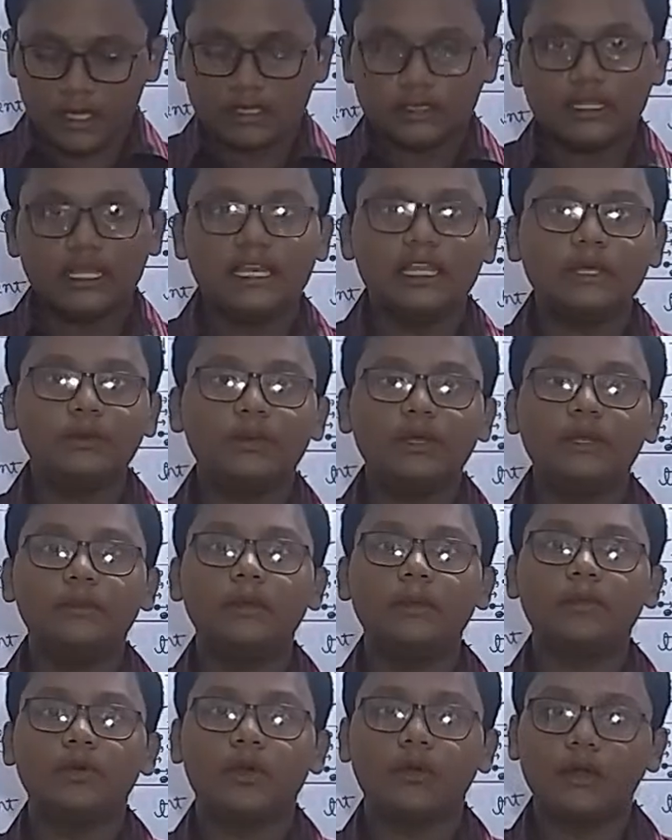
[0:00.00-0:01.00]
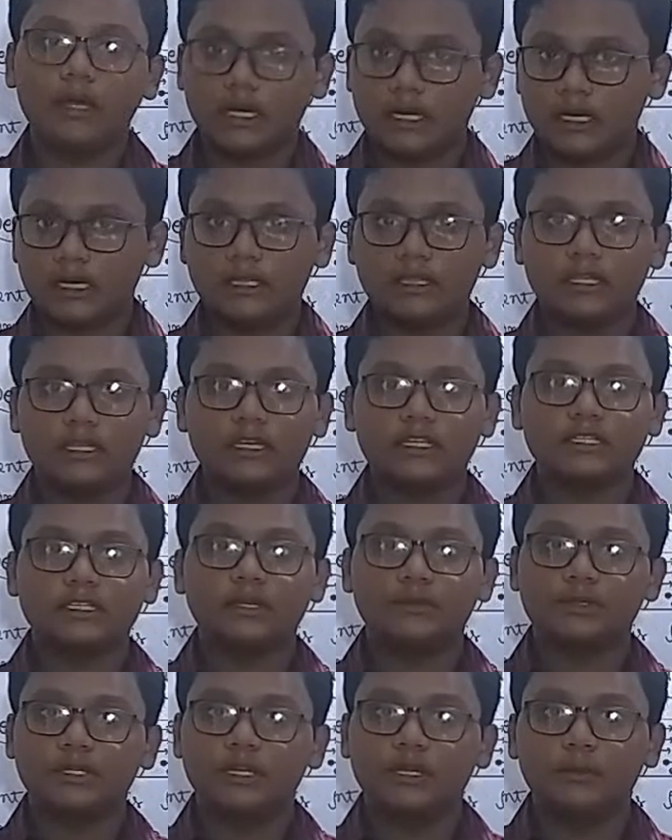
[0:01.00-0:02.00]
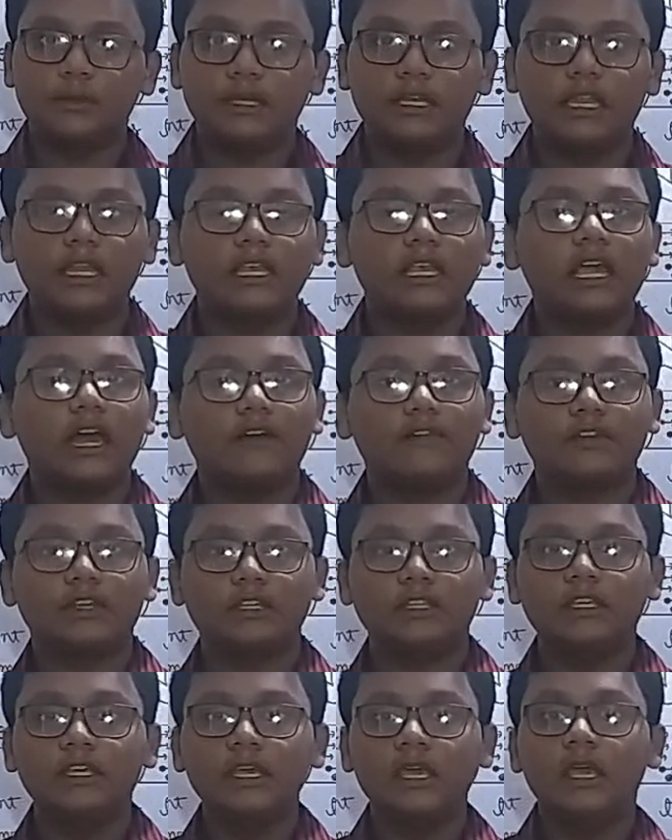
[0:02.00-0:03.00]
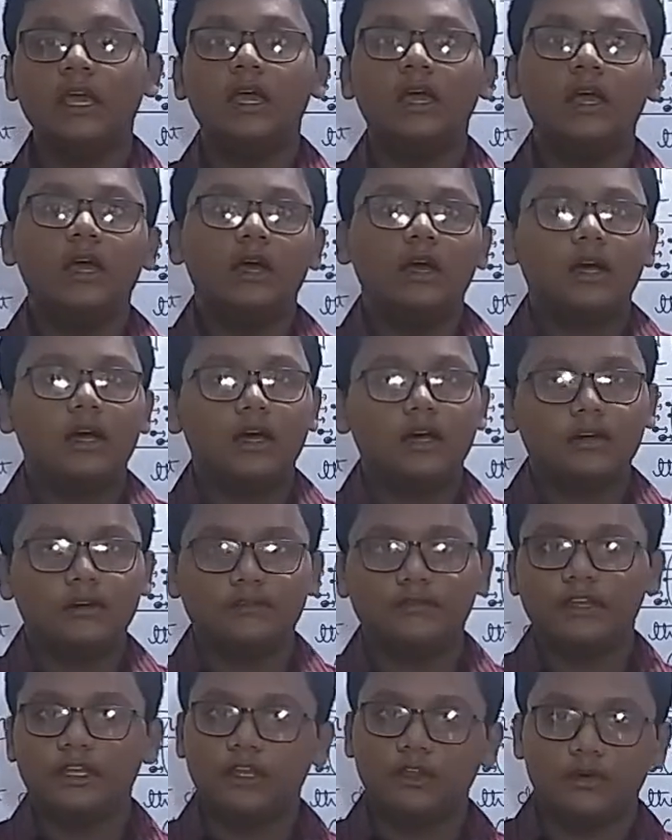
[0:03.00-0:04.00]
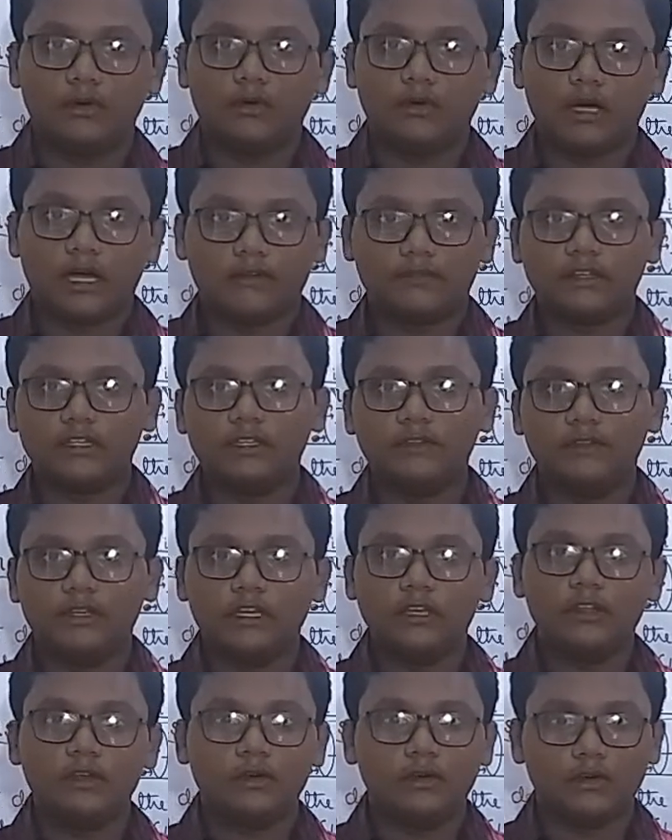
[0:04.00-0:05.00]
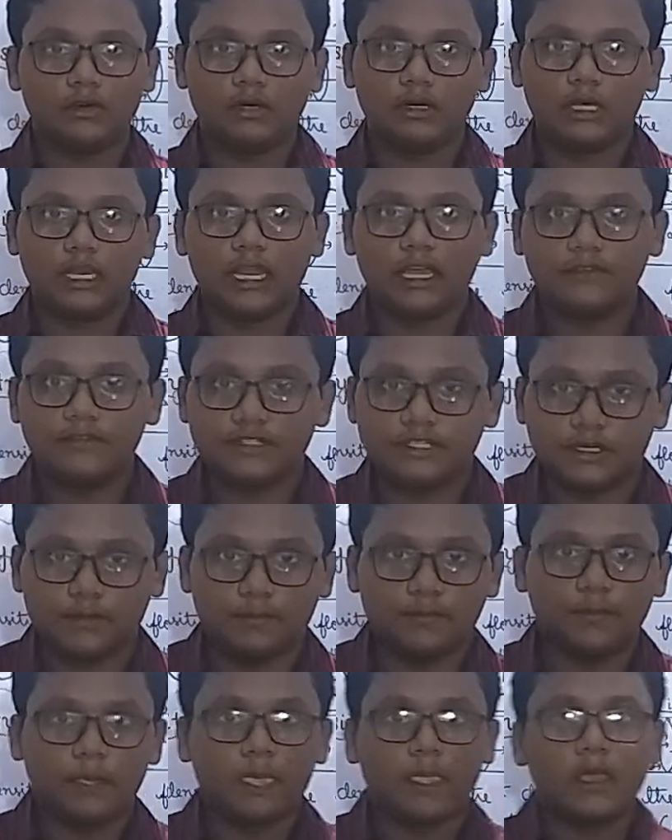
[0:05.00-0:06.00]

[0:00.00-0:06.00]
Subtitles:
the link will be provided in the description immediately after the video live stream.